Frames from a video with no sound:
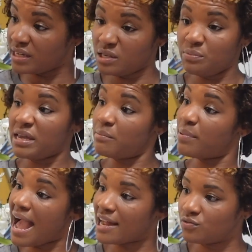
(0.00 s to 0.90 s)
to be
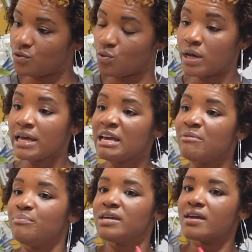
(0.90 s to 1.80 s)
impactful
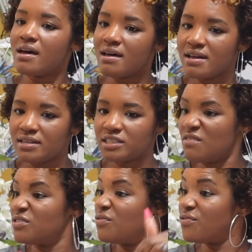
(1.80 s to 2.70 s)
because
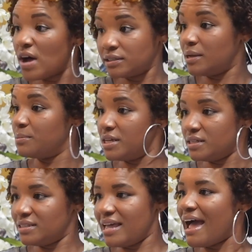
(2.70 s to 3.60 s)
of the fucked
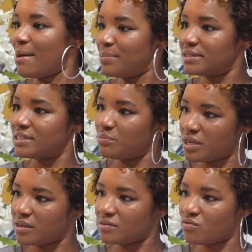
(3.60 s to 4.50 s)
upness that happened to
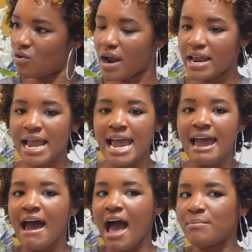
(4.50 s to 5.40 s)
me. Right?
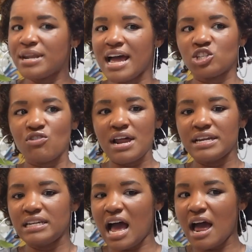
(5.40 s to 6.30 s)
I'm not trying
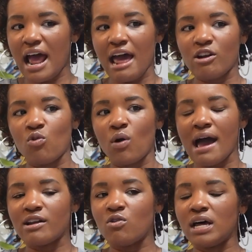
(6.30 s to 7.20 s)
to
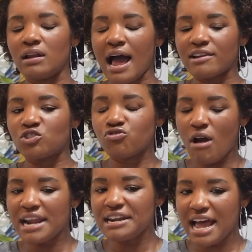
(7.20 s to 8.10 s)
I
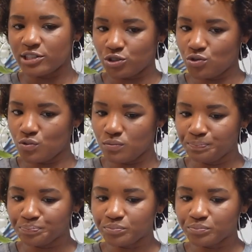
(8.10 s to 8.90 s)
try not to